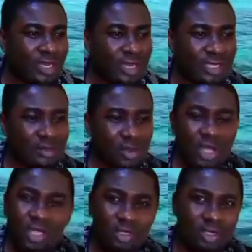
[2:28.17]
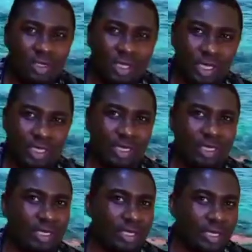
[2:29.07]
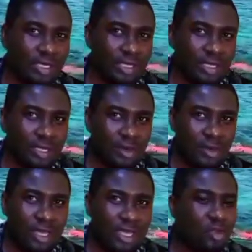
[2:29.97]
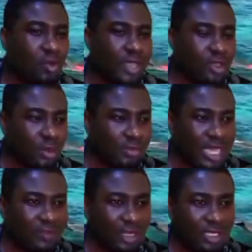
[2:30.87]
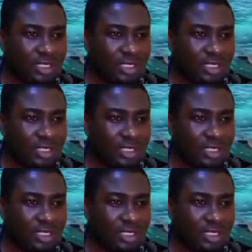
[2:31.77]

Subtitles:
creating more injury to the kidney. Okay, so when you observe all these